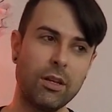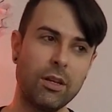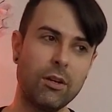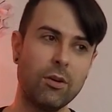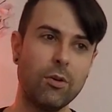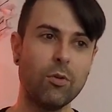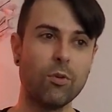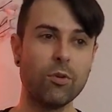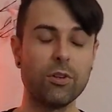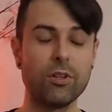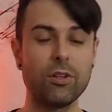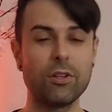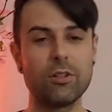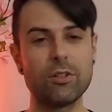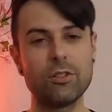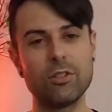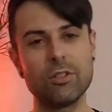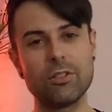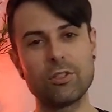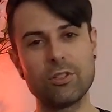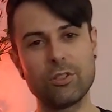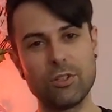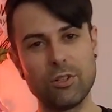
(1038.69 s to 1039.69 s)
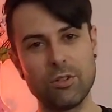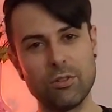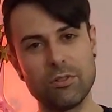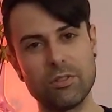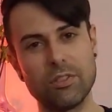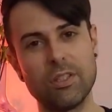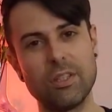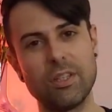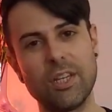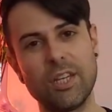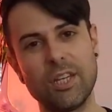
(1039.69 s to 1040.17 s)
or you could just choose
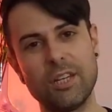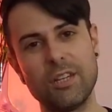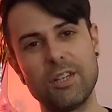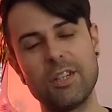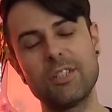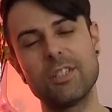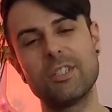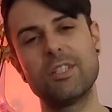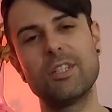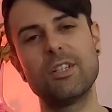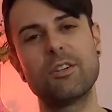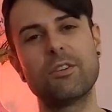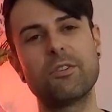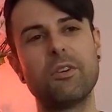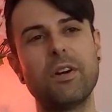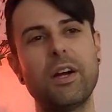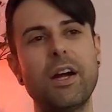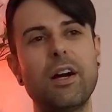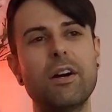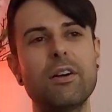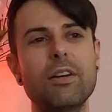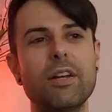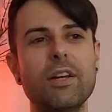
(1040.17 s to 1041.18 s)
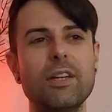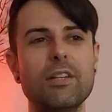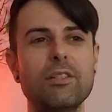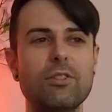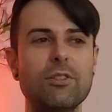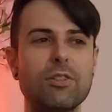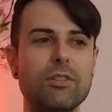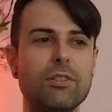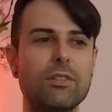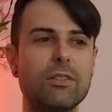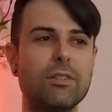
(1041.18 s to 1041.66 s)
the hedonistic route and
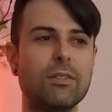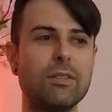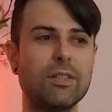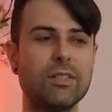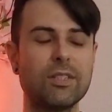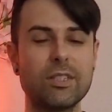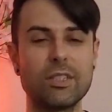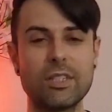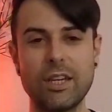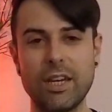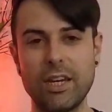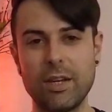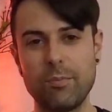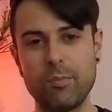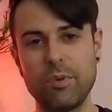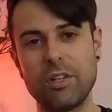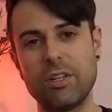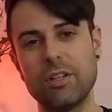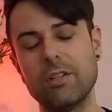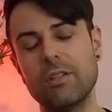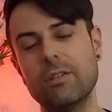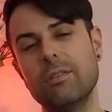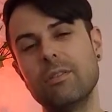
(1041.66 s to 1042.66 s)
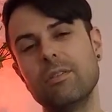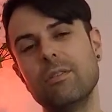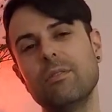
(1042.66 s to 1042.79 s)
just escape into,